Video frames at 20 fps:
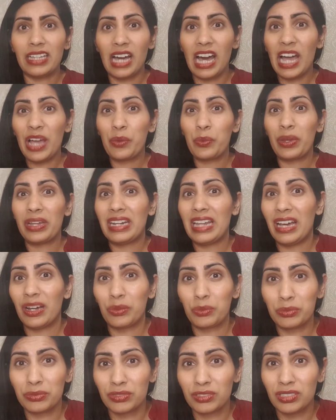I went
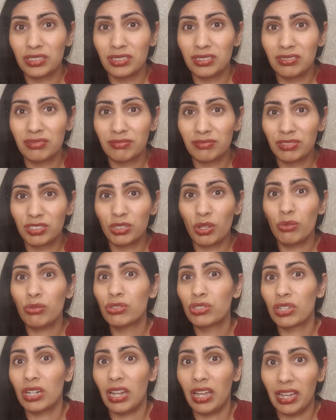out to
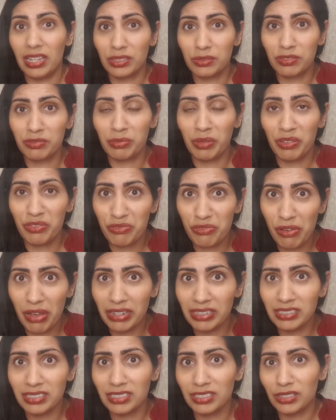socialize with my
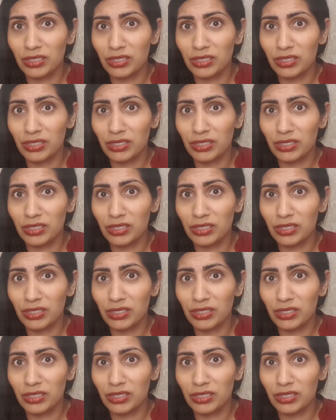friends,